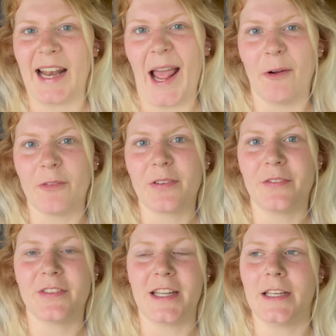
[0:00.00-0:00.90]
hour and
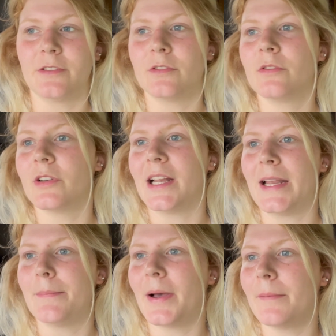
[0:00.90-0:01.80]
15
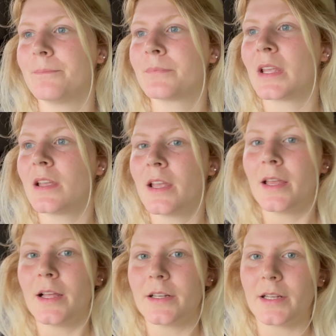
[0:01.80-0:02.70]
really, but
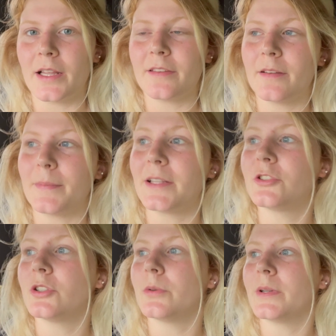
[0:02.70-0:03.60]
nice to make
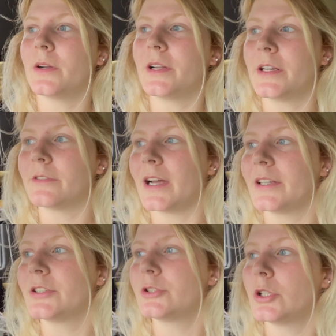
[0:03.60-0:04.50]
sure we're not in a
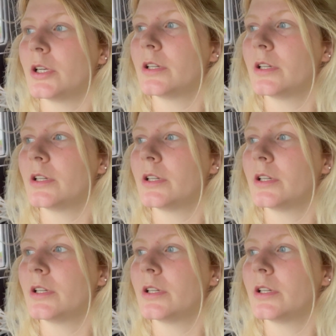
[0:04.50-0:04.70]
rush.